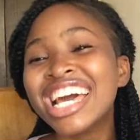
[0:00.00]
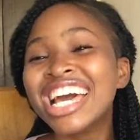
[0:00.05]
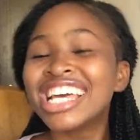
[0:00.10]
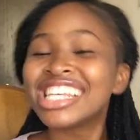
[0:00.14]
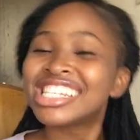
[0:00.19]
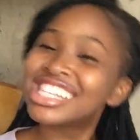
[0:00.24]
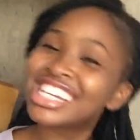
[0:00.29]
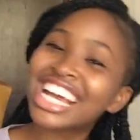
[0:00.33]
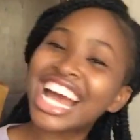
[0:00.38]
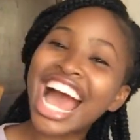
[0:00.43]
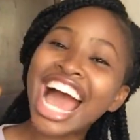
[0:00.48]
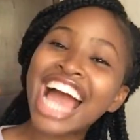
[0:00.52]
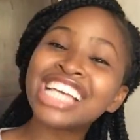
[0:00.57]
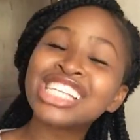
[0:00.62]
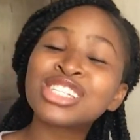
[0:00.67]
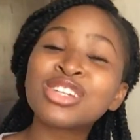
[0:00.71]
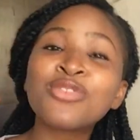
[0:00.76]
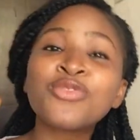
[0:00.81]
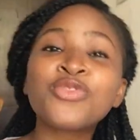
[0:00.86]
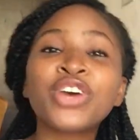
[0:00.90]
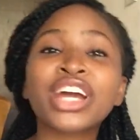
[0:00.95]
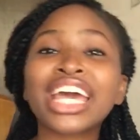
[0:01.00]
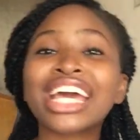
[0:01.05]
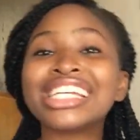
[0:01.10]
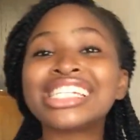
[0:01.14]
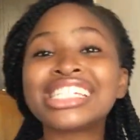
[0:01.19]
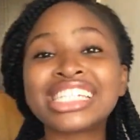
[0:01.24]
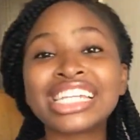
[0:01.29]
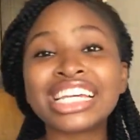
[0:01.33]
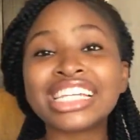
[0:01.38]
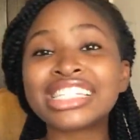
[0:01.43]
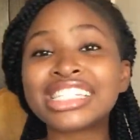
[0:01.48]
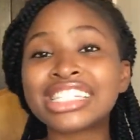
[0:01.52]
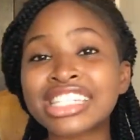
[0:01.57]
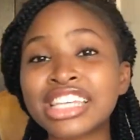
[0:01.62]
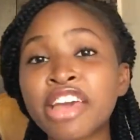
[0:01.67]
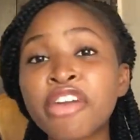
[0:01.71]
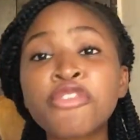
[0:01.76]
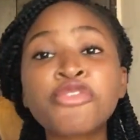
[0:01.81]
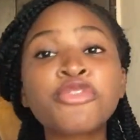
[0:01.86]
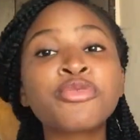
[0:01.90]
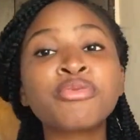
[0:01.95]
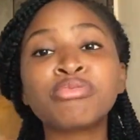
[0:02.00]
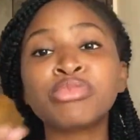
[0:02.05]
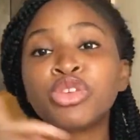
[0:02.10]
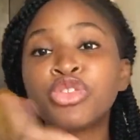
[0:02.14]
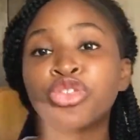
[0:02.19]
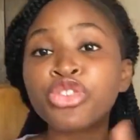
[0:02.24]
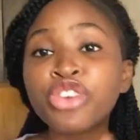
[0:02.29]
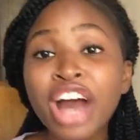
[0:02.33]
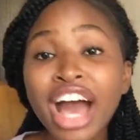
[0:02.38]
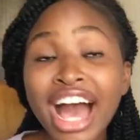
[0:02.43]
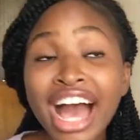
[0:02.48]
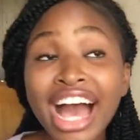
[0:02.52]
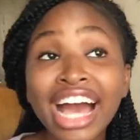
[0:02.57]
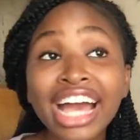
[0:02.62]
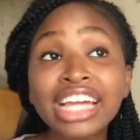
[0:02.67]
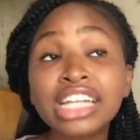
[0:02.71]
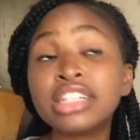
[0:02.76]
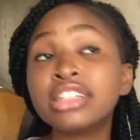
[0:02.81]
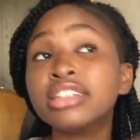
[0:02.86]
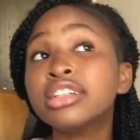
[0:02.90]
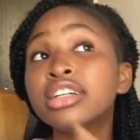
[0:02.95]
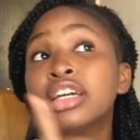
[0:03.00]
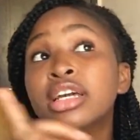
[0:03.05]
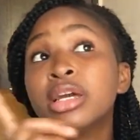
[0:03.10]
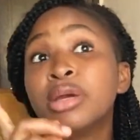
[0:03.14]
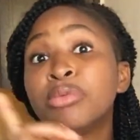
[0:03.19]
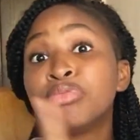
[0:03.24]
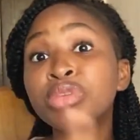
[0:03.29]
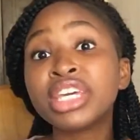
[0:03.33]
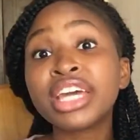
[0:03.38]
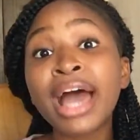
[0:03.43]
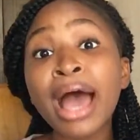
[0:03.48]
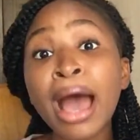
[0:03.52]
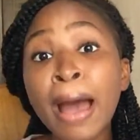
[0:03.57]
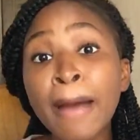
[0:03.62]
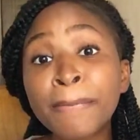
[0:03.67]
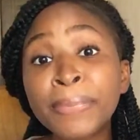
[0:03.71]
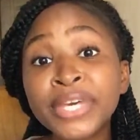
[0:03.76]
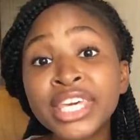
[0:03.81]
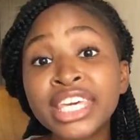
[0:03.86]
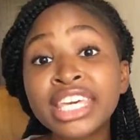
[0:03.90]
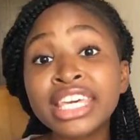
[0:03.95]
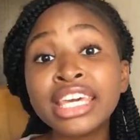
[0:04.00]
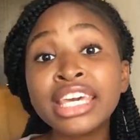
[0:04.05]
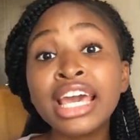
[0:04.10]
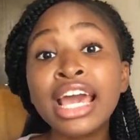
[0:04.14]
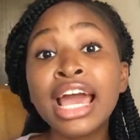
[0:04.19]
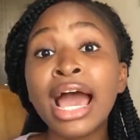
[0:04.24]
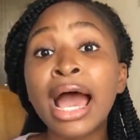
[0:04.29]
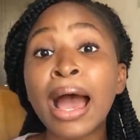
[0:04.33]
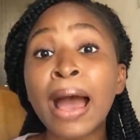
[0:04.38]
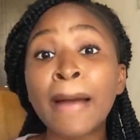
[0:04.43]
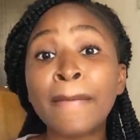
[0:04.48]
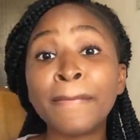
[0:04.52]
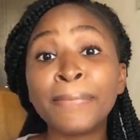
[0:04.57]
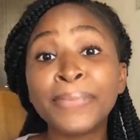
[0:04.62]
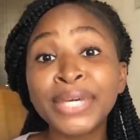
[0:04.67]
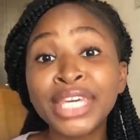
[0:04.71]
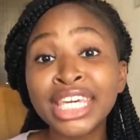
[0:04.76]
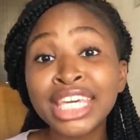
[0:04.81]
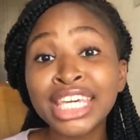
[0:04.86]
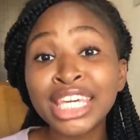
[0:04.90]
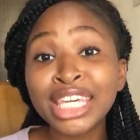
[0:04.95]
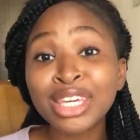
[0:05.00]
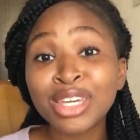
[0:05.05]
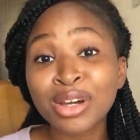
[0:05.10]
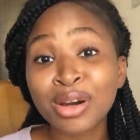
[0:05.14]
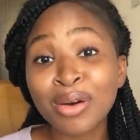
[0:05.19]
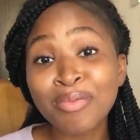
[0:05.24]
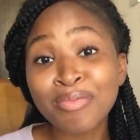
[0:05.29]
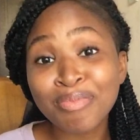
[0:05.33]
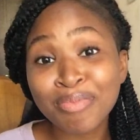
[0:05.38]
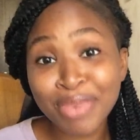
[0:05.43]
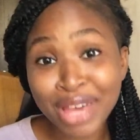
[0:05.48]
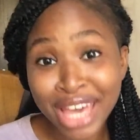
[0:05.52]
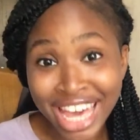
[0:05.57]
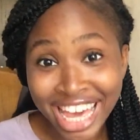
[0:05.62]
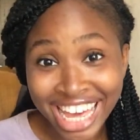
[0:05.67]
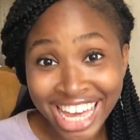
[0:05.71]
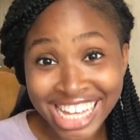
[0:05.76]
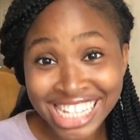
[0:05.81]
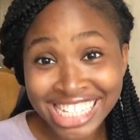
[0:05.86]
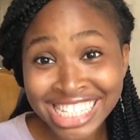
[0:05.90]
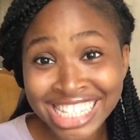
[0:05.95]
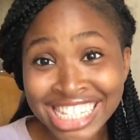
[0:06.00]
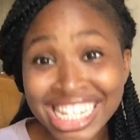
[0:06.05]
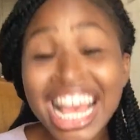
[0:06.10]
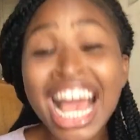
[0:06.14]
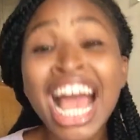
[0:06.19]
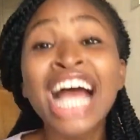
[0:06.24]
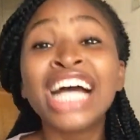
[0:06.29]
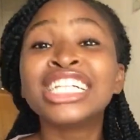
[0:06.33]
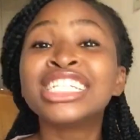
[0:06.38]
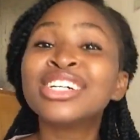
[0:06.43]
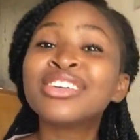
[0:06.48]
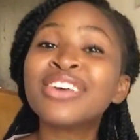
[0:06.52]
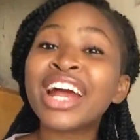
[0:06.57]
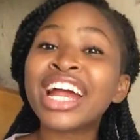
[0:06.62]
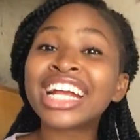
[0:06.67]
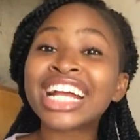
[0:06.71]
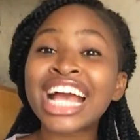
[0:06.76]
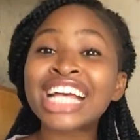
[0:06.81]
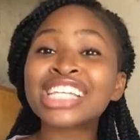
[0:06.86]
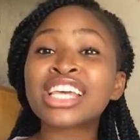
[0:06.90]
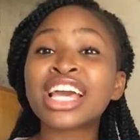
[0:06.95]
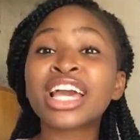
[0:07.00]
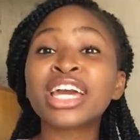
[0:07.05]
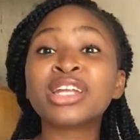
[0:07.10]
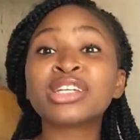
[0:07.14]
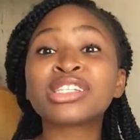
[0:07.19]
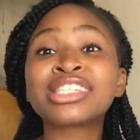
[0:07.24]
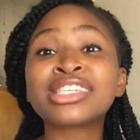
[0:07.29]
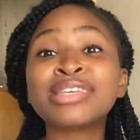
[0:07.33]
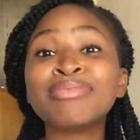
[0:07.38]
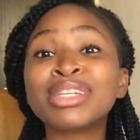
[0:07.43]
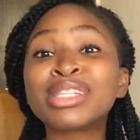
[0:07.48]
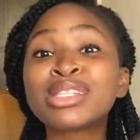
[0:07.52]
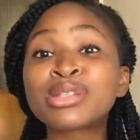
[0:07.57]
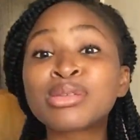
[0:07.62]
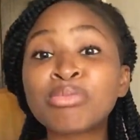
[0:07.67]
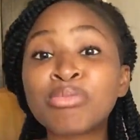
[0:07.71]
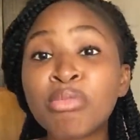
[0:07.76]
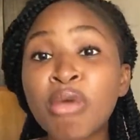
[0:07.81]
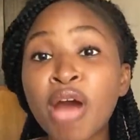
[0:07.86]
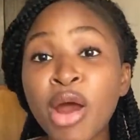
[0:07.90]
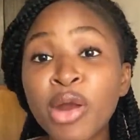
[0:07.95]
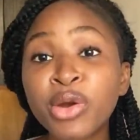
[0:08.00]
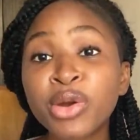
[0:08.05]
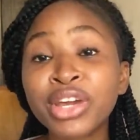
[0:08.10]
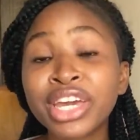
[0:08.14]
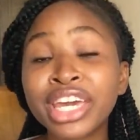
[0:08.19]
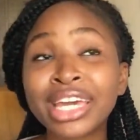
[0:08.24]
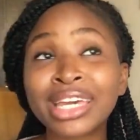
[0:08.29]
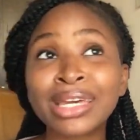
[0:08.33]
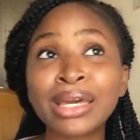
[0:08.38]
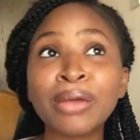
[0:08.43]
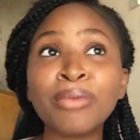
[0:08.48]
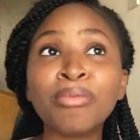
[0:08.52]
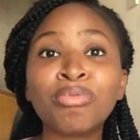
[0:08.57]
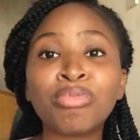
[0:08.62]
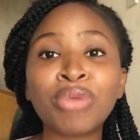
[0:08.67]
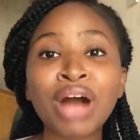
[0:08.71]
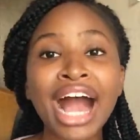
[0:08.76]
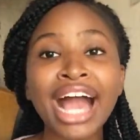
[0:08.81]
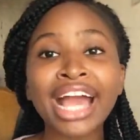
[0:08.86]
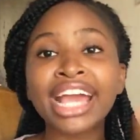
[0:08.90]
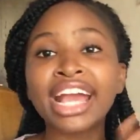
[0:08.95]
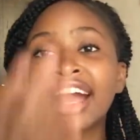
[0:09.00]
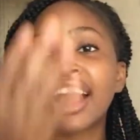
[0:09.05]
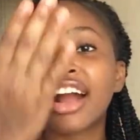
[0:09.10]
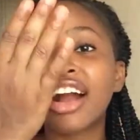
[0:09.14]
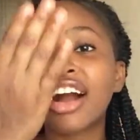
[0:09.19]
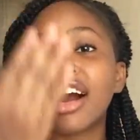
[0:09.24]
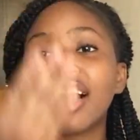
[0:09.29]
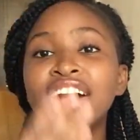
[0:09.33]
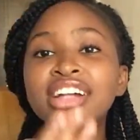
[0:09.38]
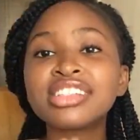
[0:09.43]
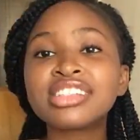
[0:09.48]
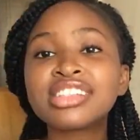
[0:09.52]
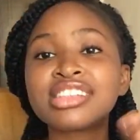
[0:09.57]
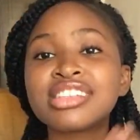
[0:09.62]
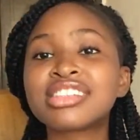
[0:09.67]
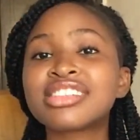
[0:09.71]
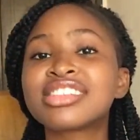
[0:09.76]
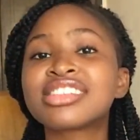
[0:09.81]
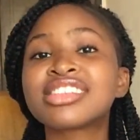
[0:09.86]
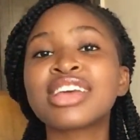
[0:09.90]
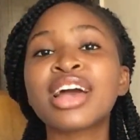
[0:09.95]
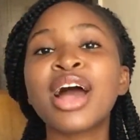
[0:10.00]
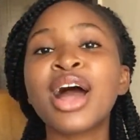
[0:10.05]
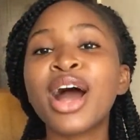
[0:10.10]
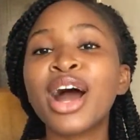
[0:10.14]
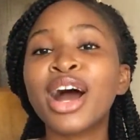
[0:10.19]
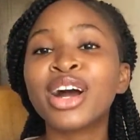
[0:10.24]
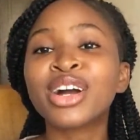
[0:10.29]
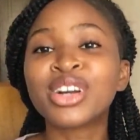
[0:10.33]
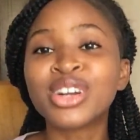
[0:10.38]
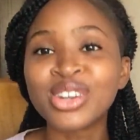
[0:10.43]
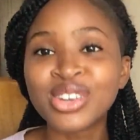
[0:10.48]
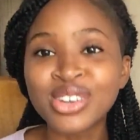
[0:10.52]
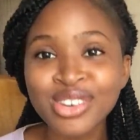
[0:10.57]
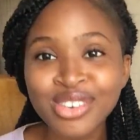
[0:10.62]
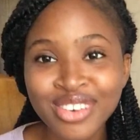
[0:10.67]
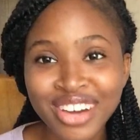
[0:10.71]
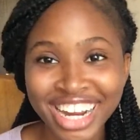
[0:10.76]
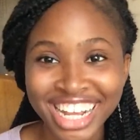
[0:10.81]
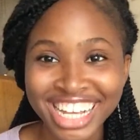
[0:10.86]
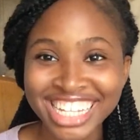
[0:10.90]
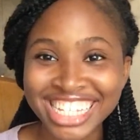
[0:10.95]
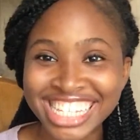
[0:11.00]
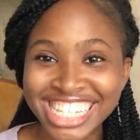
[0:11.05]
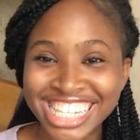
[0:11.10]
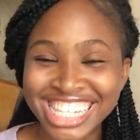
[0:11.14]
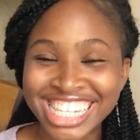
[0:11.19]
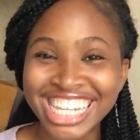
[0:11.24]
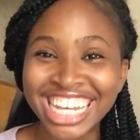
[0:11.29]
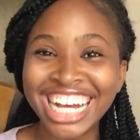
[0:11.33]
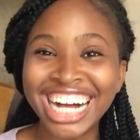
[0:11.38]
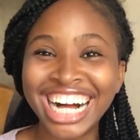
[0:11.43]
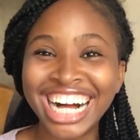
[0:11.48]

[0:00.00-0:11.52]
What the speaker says: So guys, don't forget, stay safe, be fine, be happy, and be your best. Don't worry guys, you're gonna see me tomorrow again by God's grace.